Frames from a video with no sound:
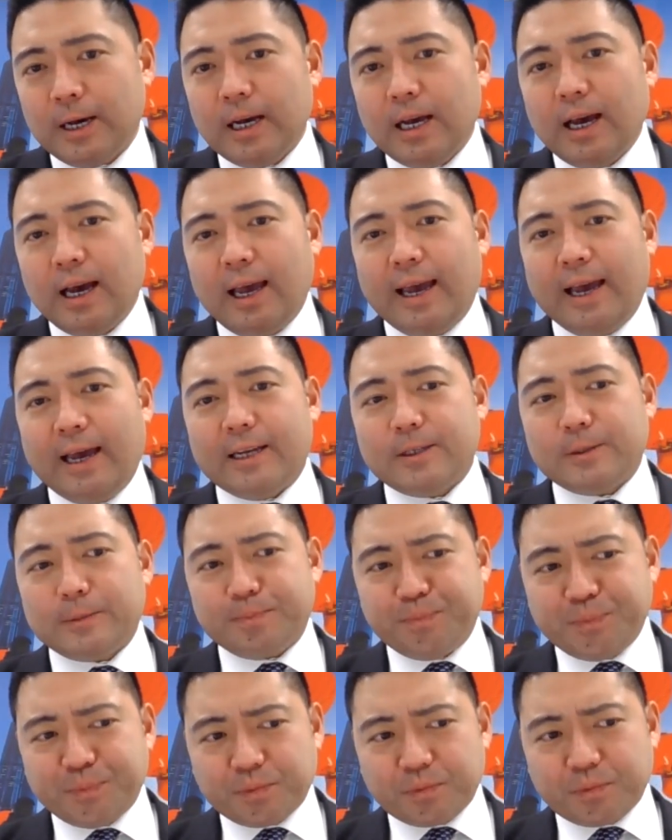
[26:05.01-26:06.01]
And
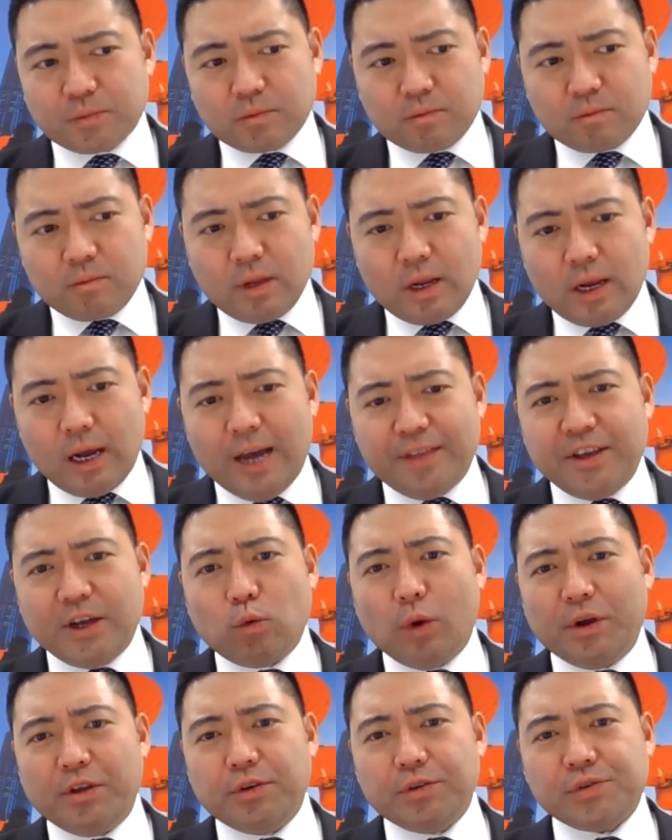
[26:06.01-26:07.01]
I think
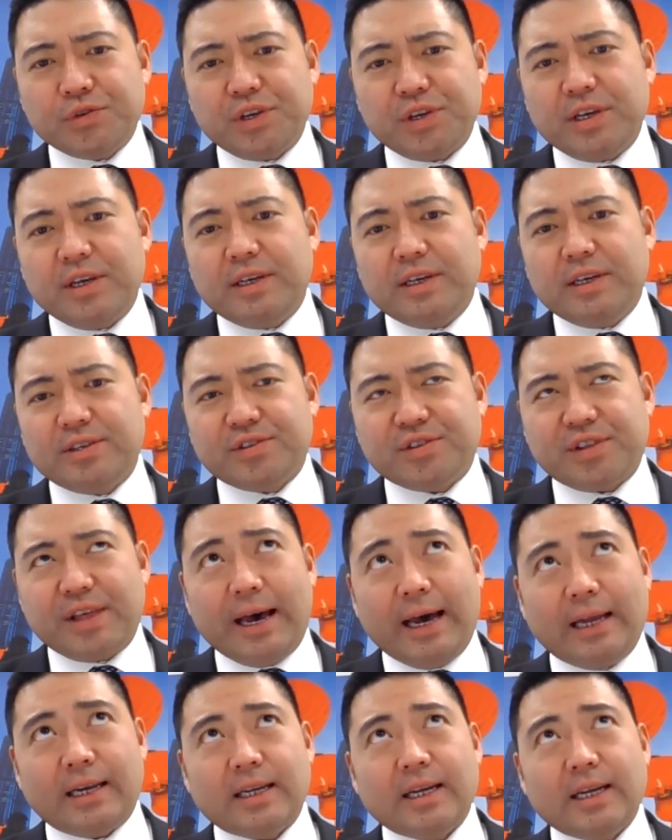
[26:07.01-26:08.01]
what you see is
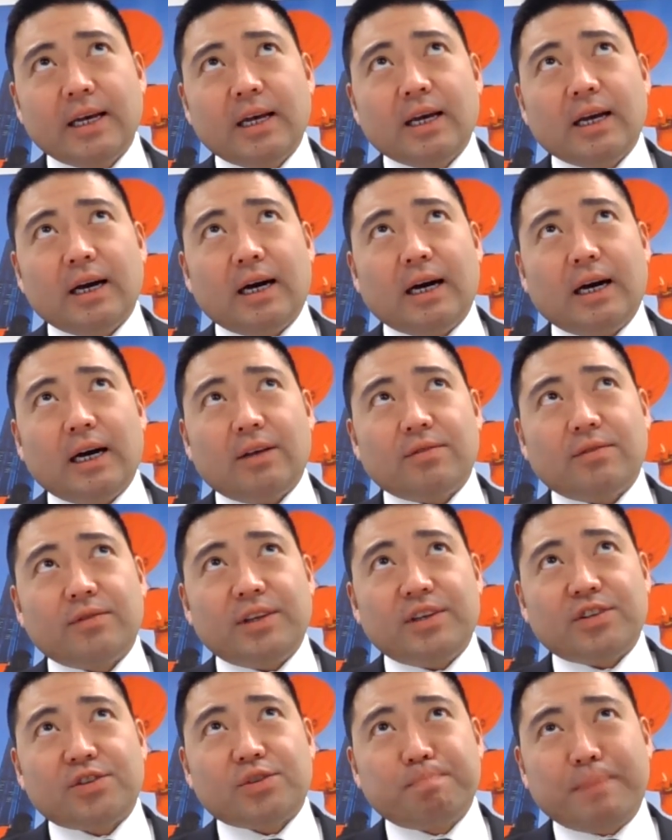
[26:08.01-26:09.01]
that
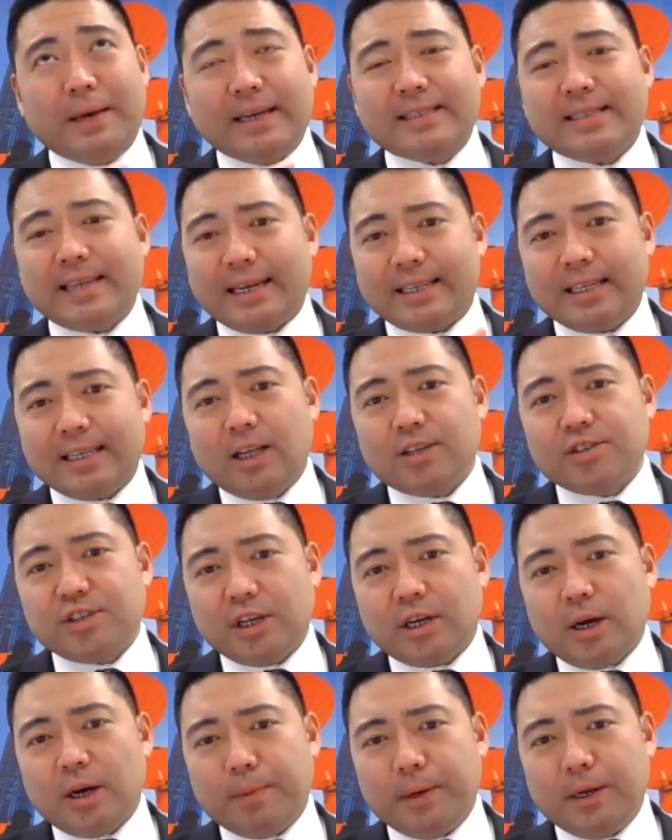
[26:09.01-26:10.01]
these big technology
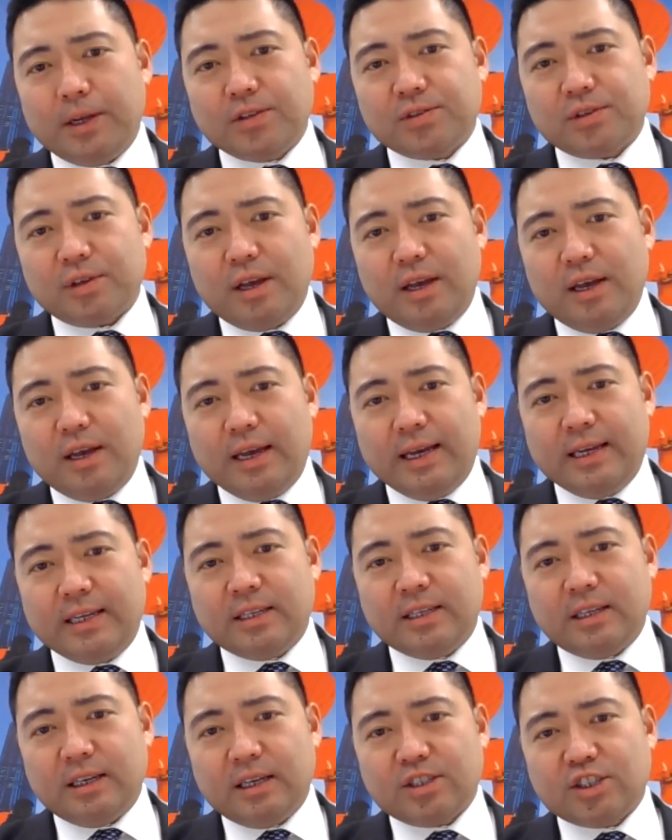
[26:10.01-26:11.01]
companies
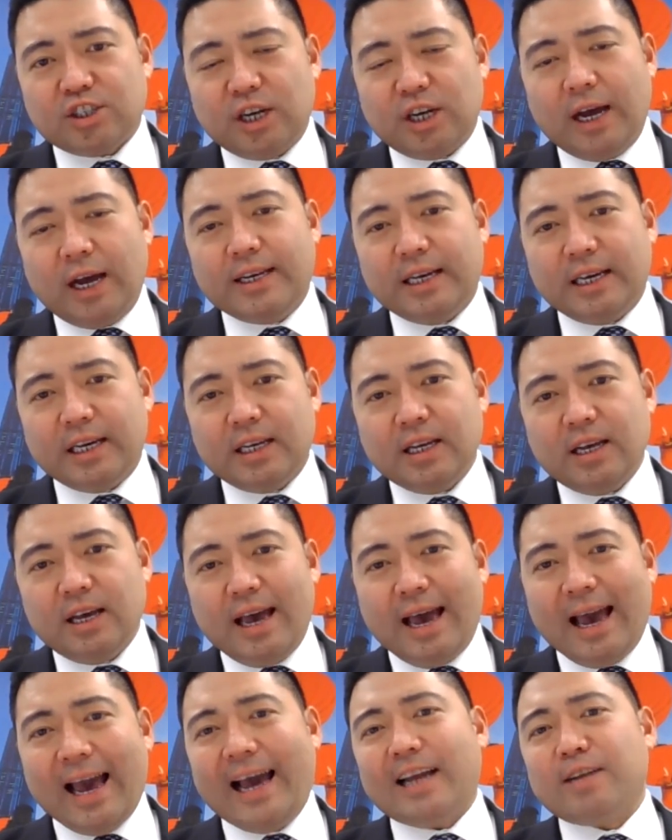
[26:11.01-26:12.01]
in China
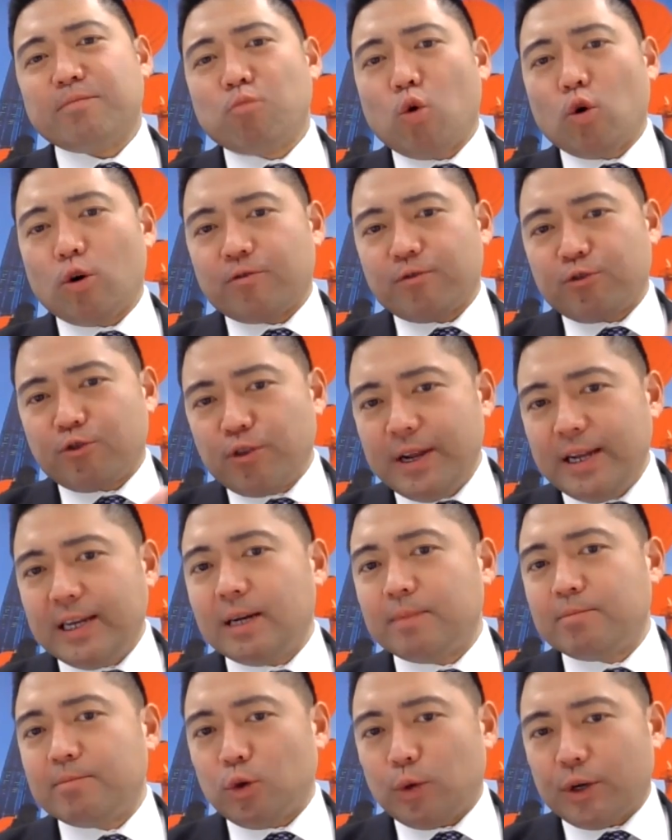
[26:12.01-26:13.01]
had more
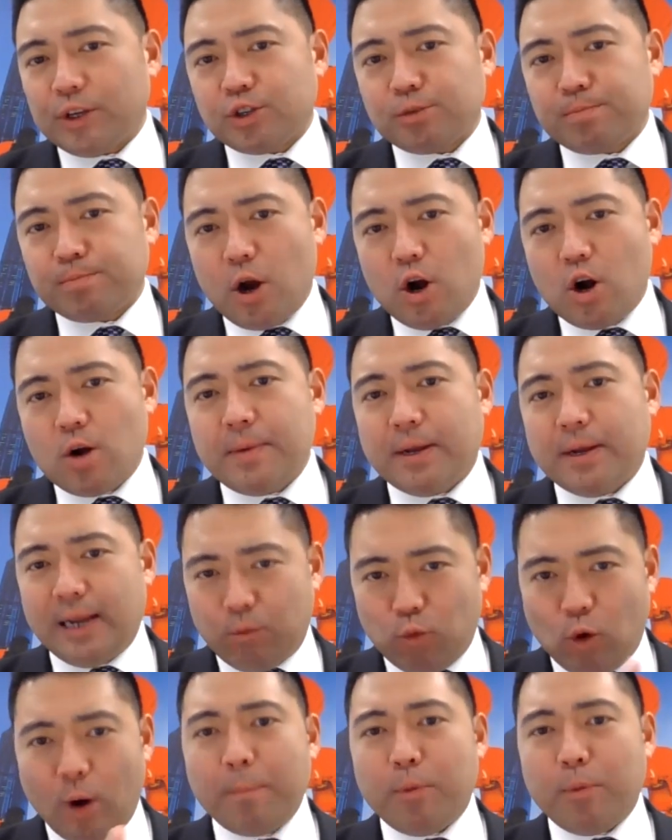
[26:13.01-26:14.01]
freedom to experiment at
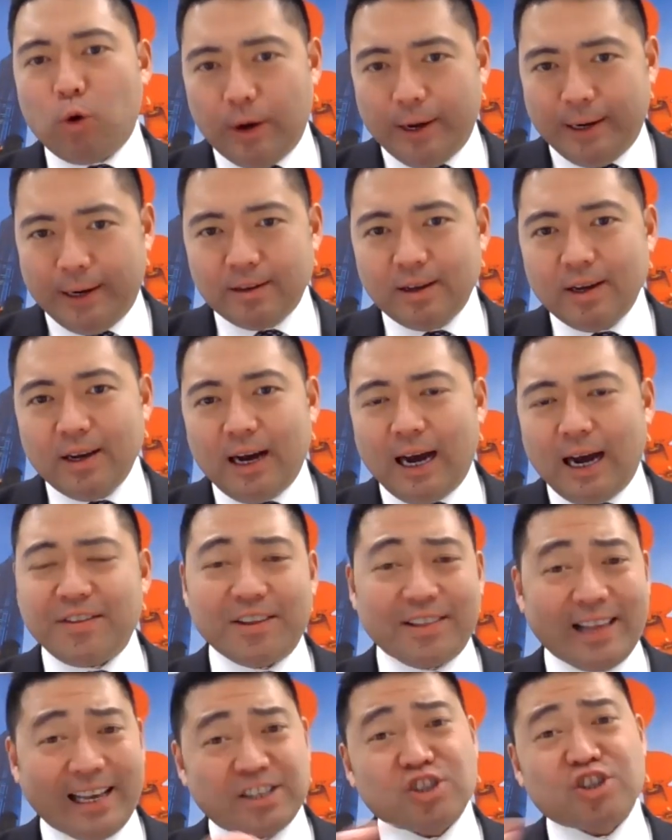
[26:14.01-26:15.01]
one point. I
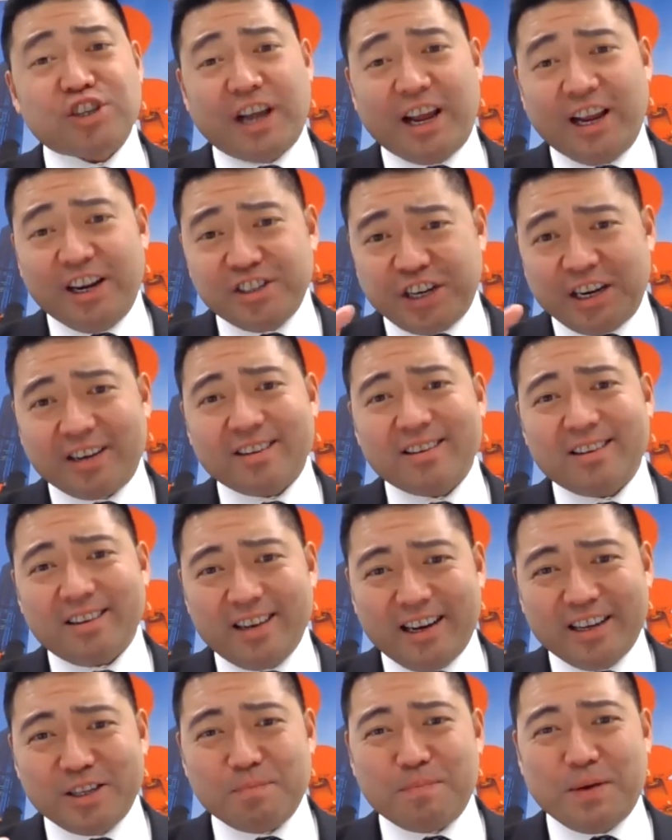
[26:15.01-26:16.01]
think that's changing
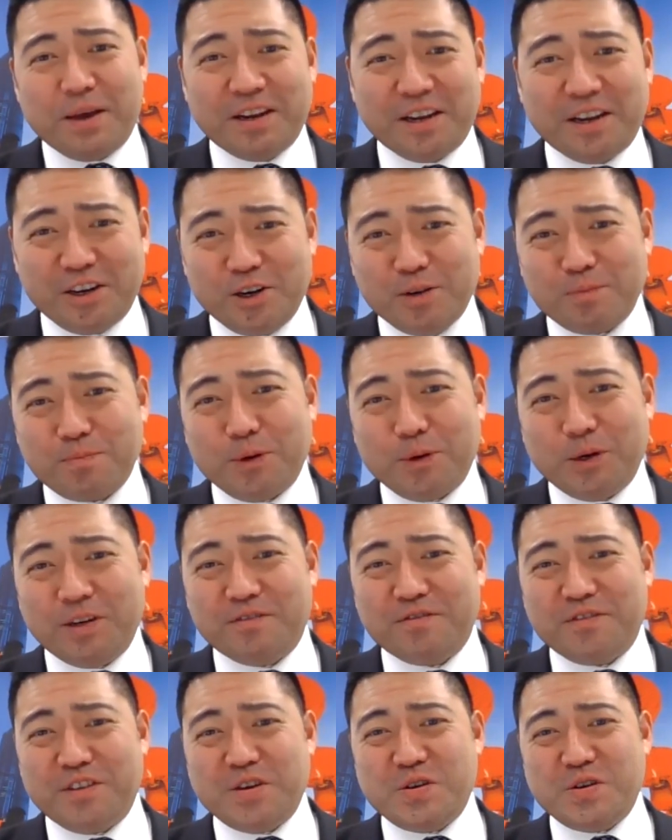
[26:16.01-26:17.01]
depending on your point
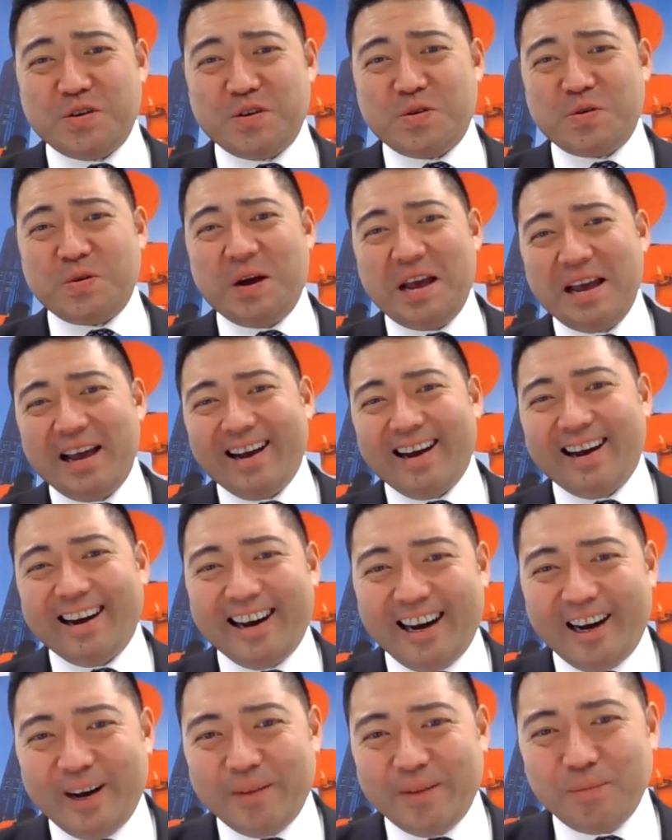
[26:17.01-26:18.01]
of view
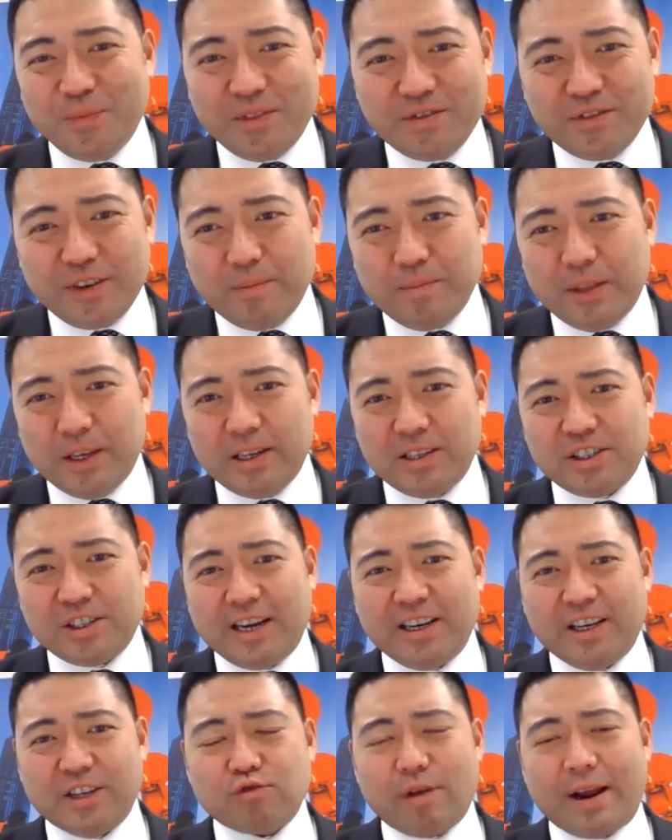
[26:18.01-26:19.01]
from the
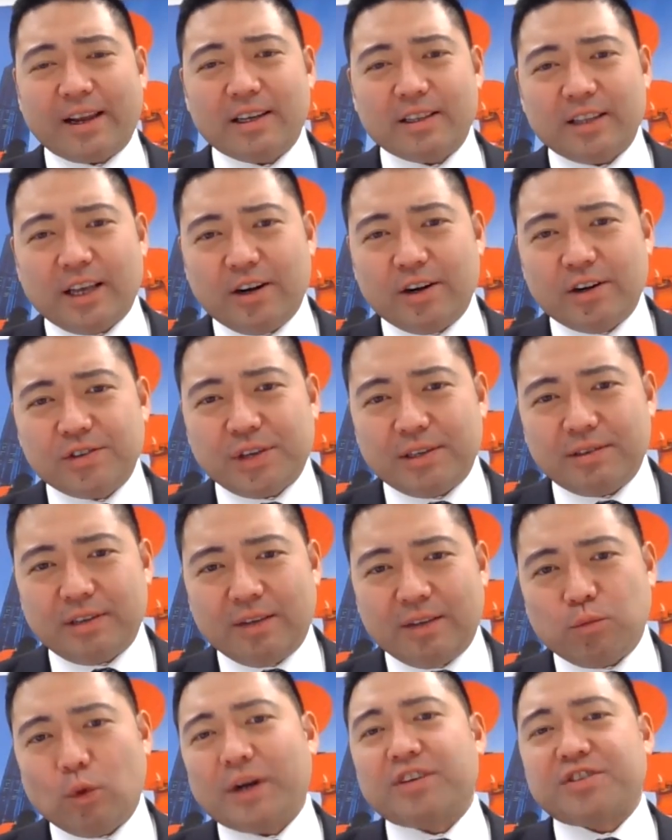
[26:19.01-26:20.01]
Chinese regulators.
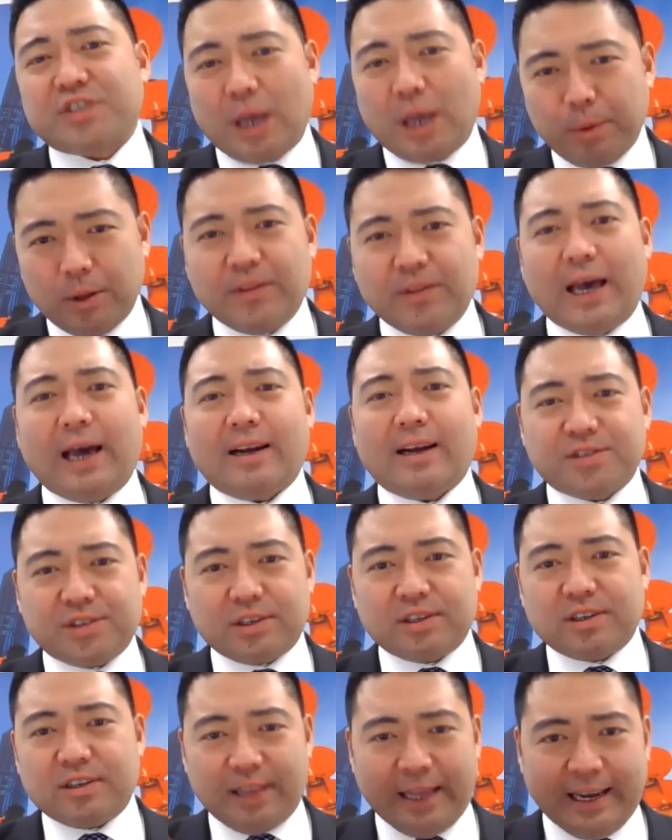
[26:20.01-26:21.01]
And one example of that is the
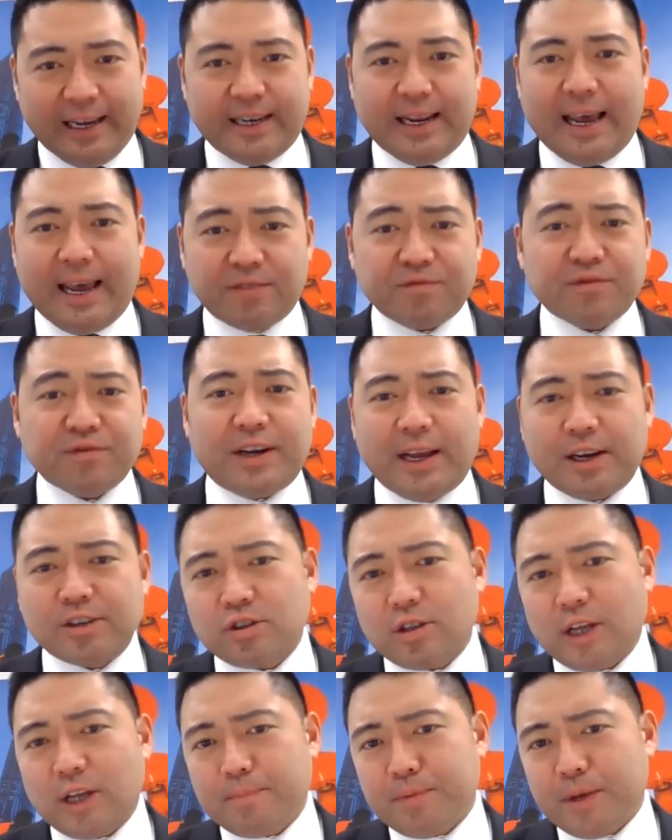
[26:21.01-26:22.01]
delayed Ant
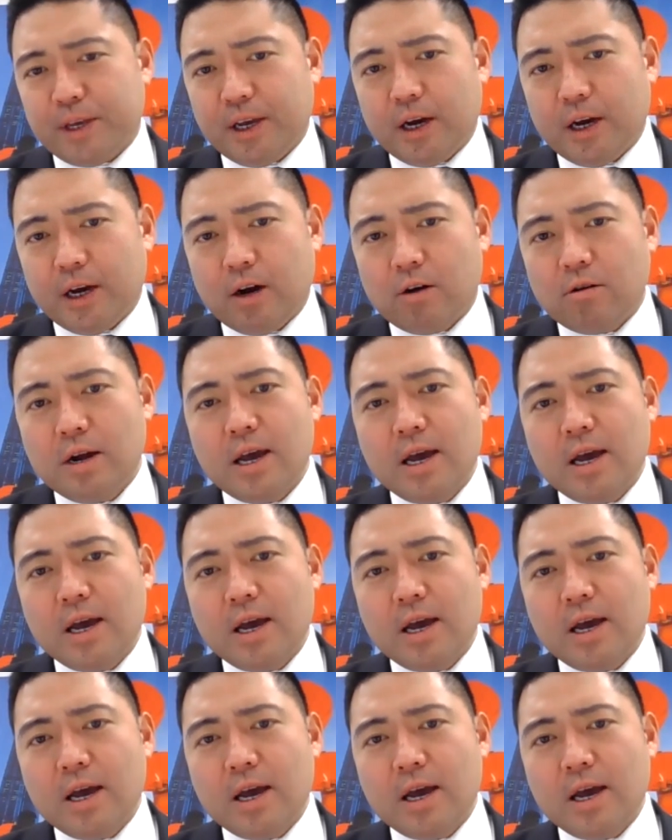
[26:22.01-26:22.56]
Financial IPO.